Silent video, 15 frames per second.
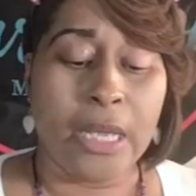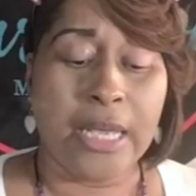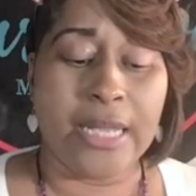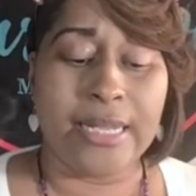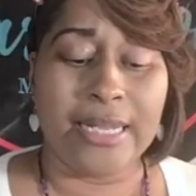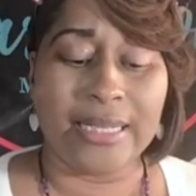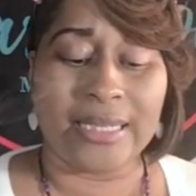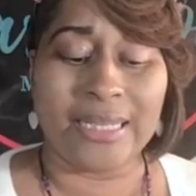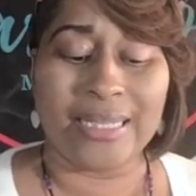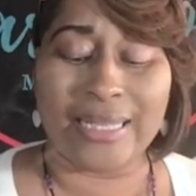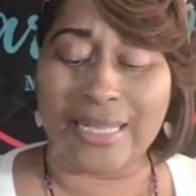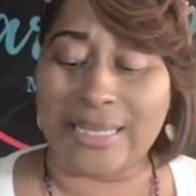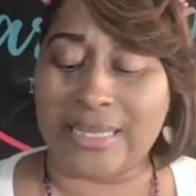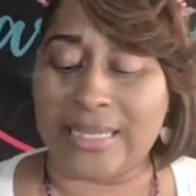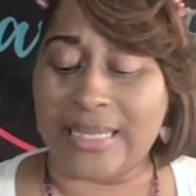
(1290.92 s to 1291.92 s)
And this is
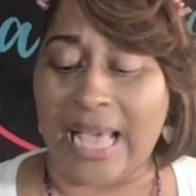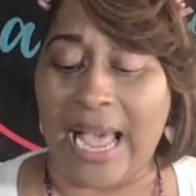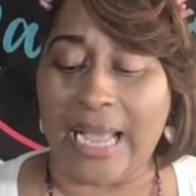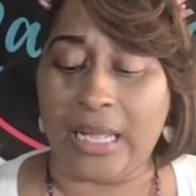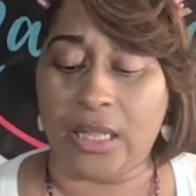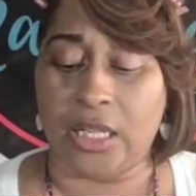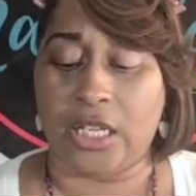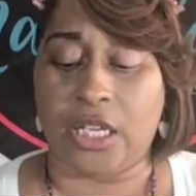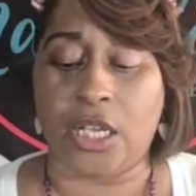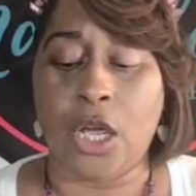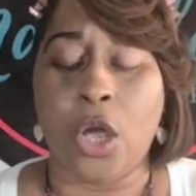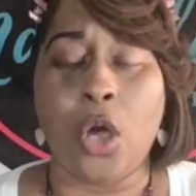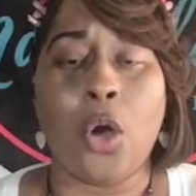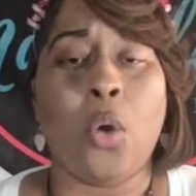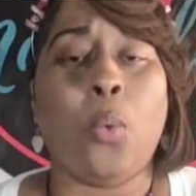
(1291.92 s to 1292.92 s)
exactly
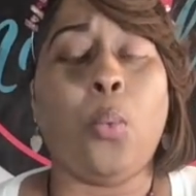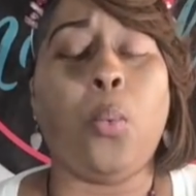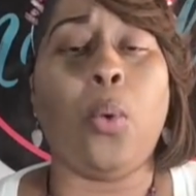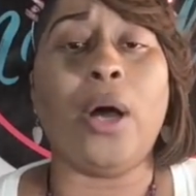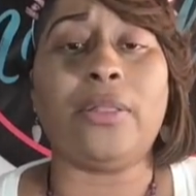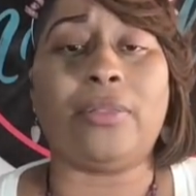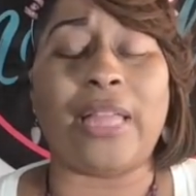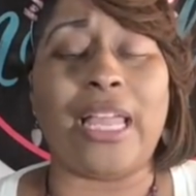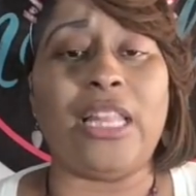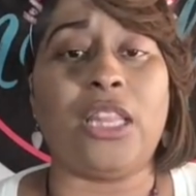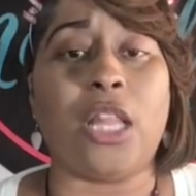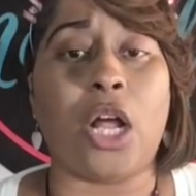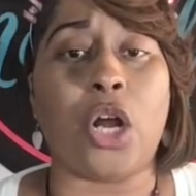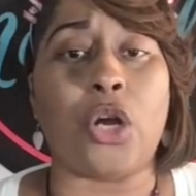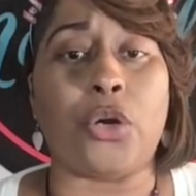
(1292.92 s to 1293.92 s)
what they
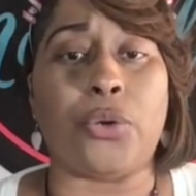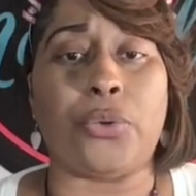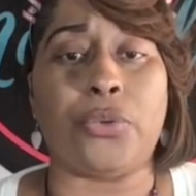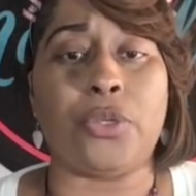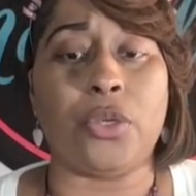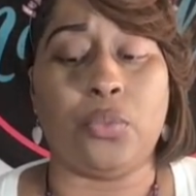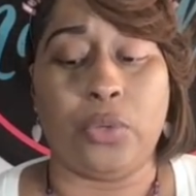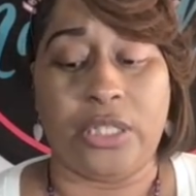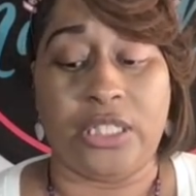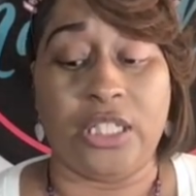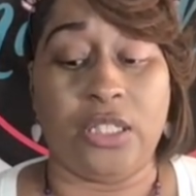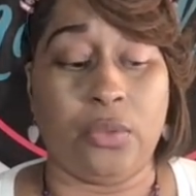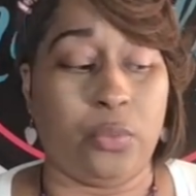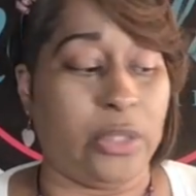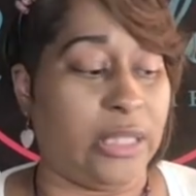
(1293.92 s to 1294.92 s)
learned with
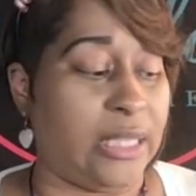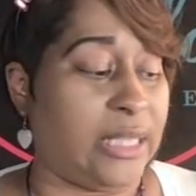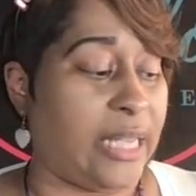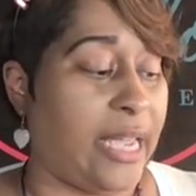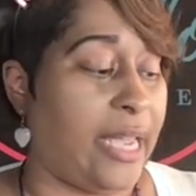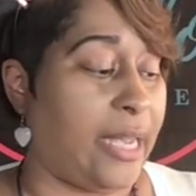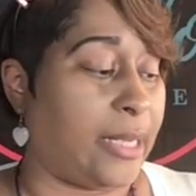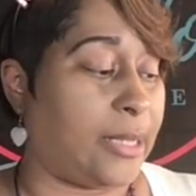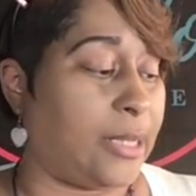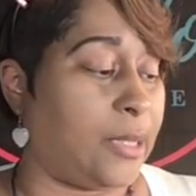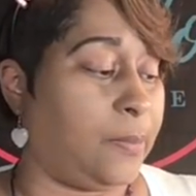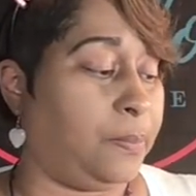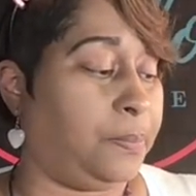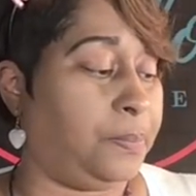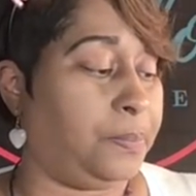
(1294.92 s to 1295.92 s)
dealing with this
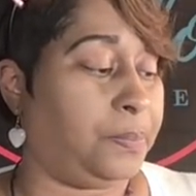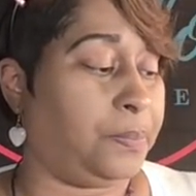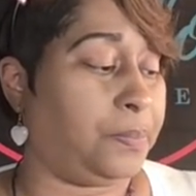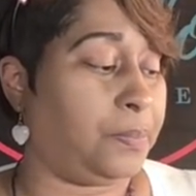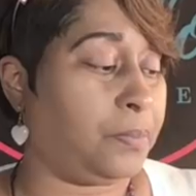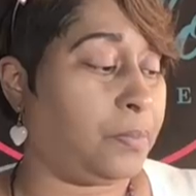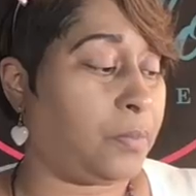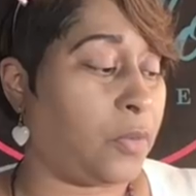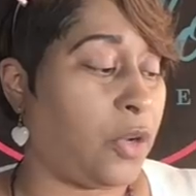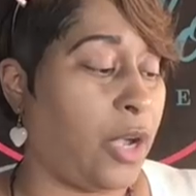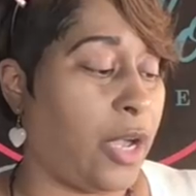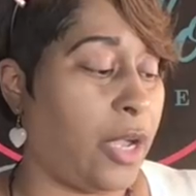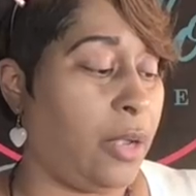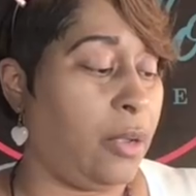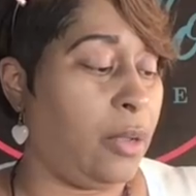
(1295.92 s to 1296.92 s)
ex.
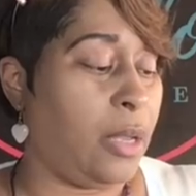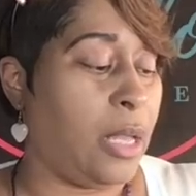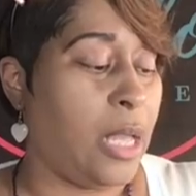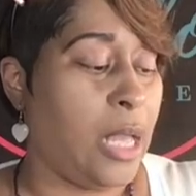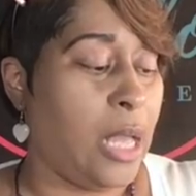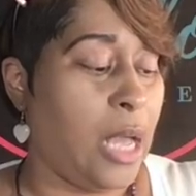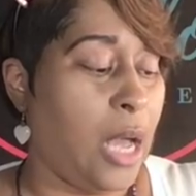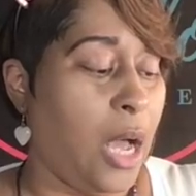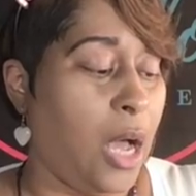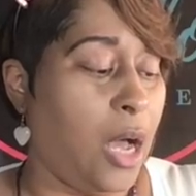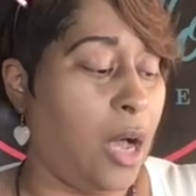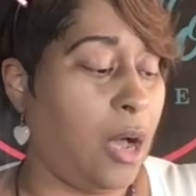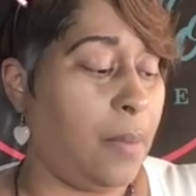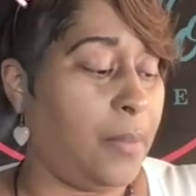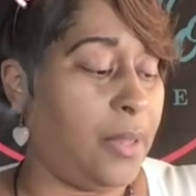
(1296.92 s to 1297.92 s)
Okay.
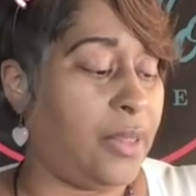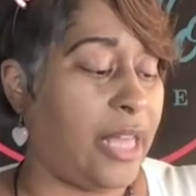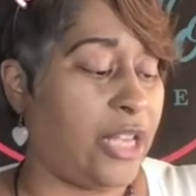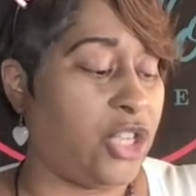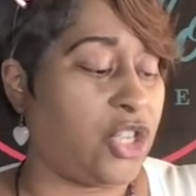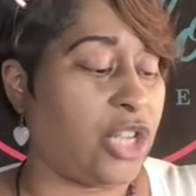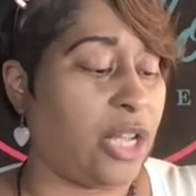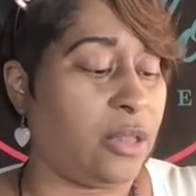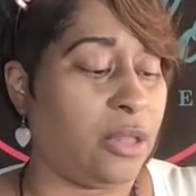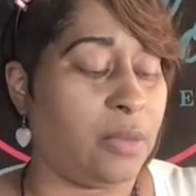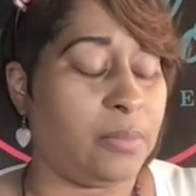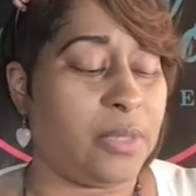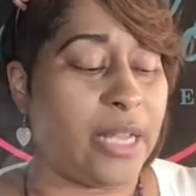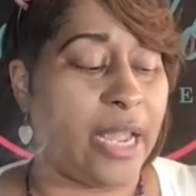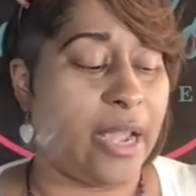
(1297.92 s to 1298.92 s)
They shut
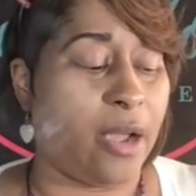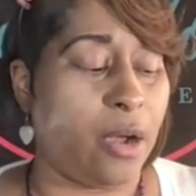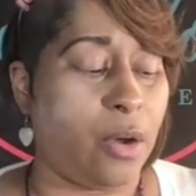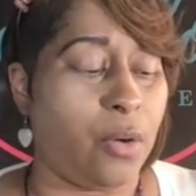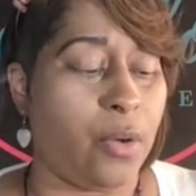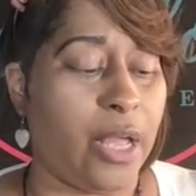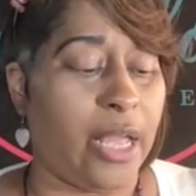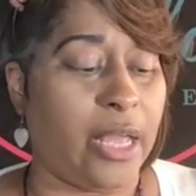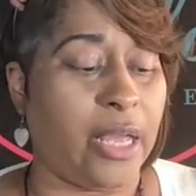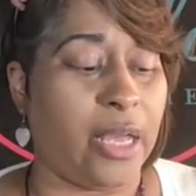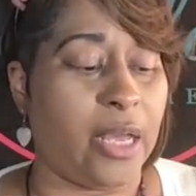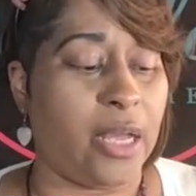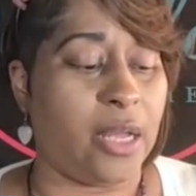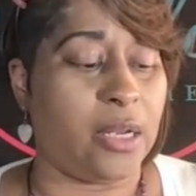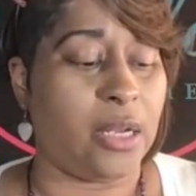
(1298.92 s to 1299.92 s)
them down
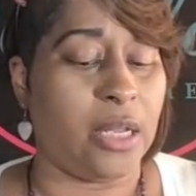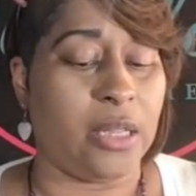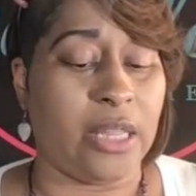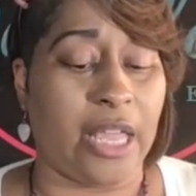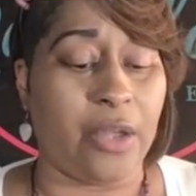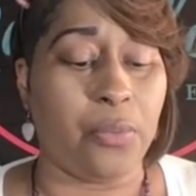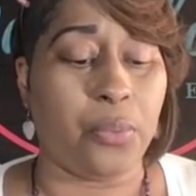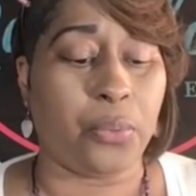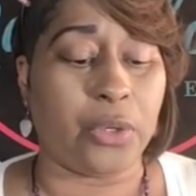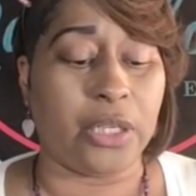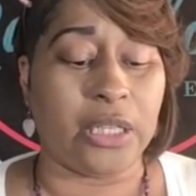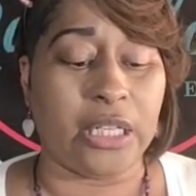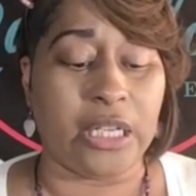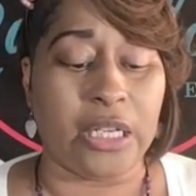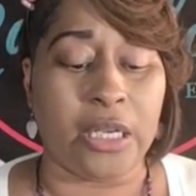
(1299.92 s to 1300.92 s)
and they
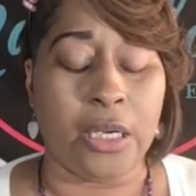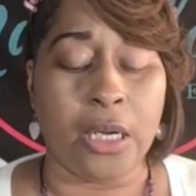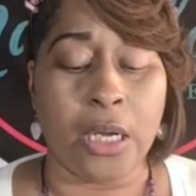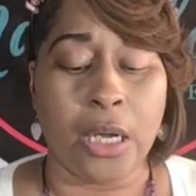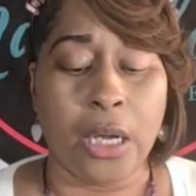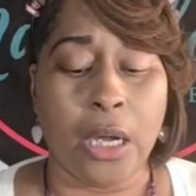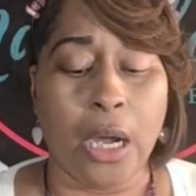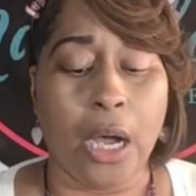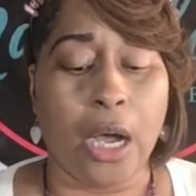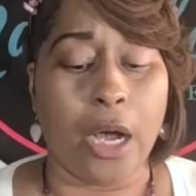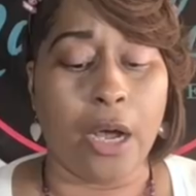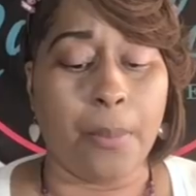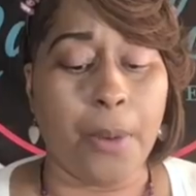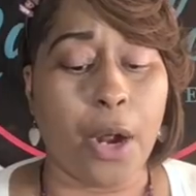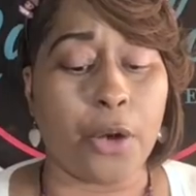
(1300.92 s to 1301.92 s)
really
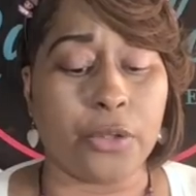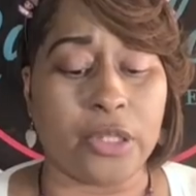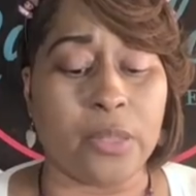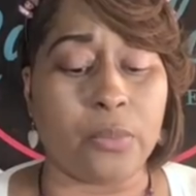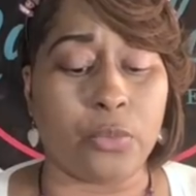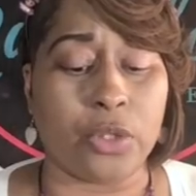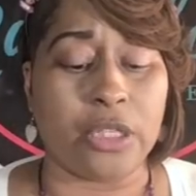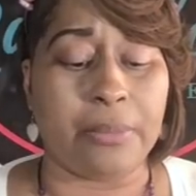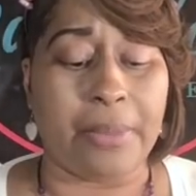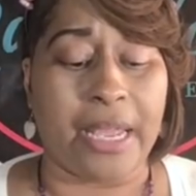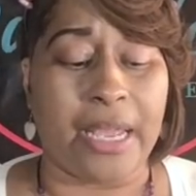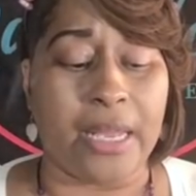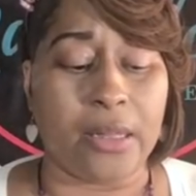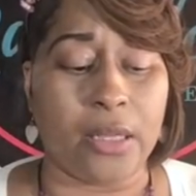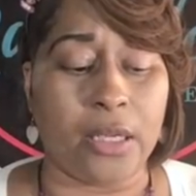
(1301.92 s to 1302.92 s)
hurt them really
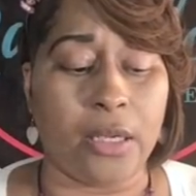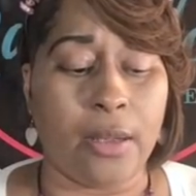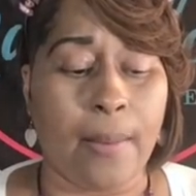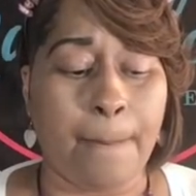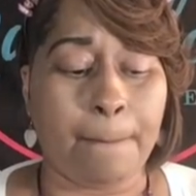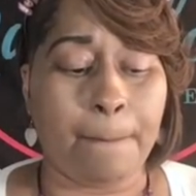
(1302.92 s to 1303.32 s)
badly.